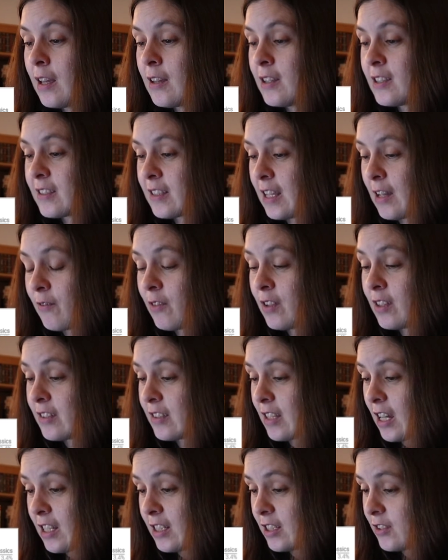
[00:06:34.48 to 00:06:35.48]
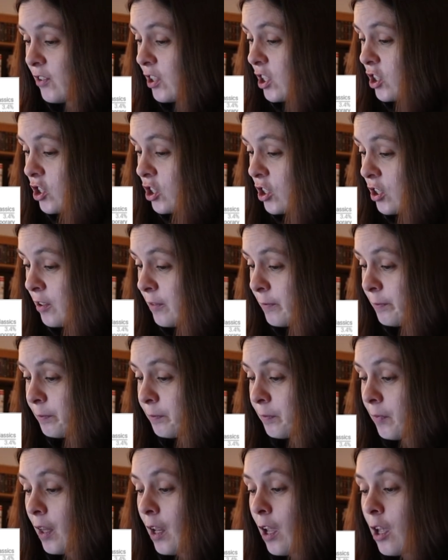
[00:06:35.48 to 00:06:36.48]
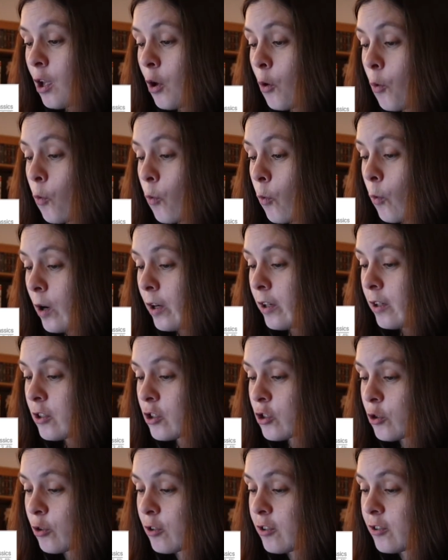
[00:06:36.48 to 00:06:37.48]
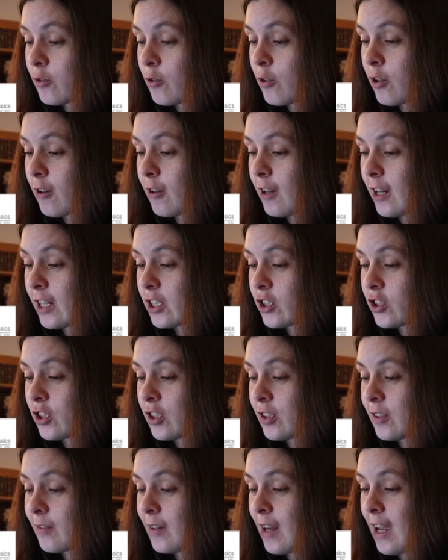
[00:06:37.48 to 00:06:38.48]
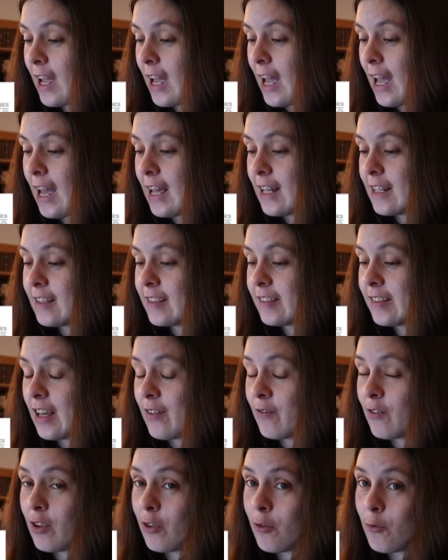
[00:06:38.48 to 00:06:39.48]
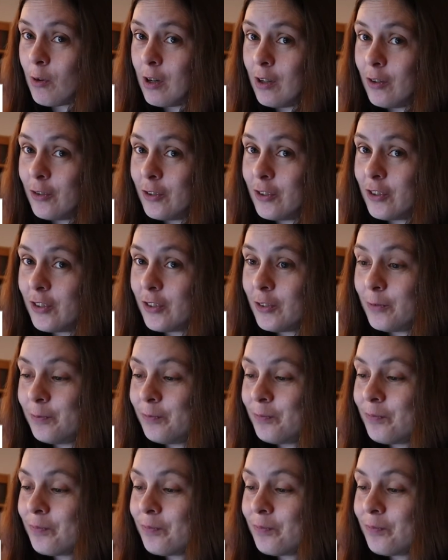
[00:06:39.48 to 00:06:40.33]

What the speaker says: 7 science fiction, 1 short story collection, and 7 thrillers.